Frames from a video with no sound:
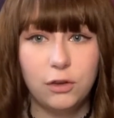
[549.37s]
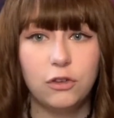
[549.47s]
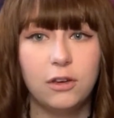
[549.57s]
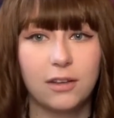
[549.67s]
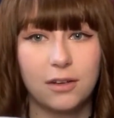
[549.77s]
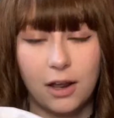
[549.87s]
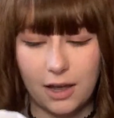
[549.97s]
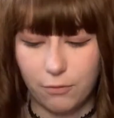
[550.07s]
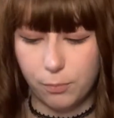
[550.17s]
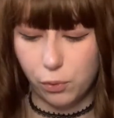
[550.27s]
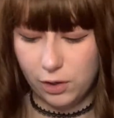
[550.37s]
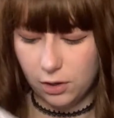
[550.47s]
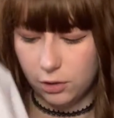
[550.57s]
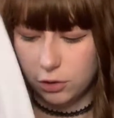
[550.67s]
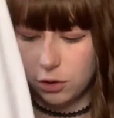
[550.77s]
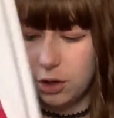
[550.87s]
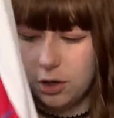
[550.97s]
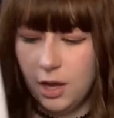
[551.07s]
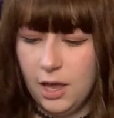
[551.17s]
she does not have a point on her hood.